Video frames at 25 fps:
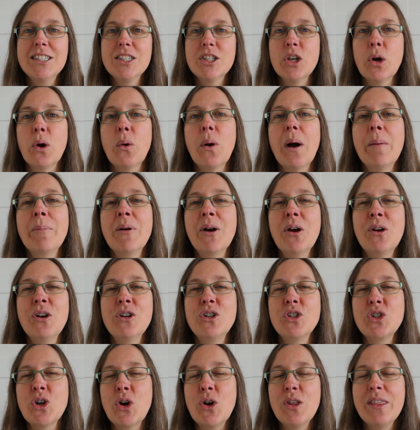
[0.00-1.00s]
So I'm going to
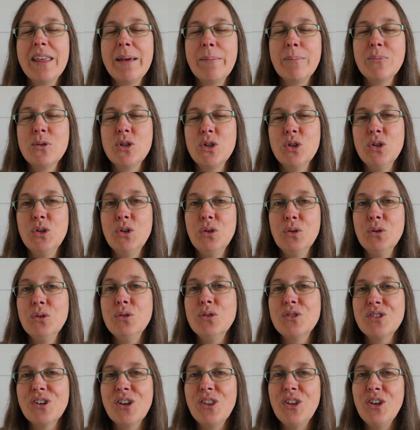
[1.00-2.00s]
show them to you
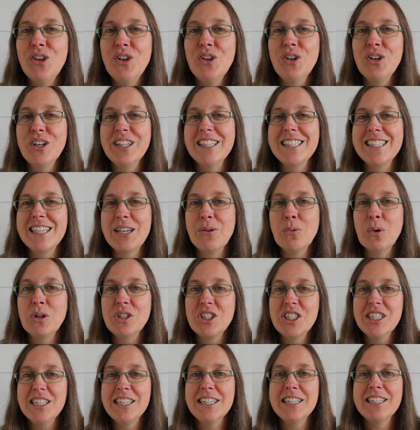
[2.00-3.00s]
so that you can see what
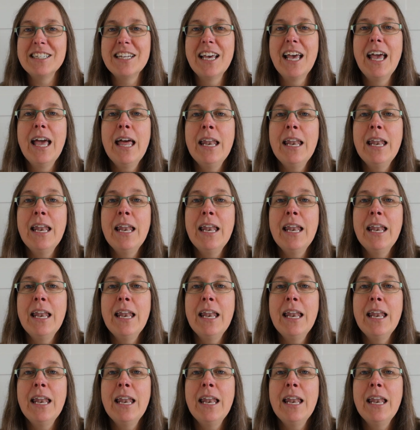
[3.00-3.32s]
she did.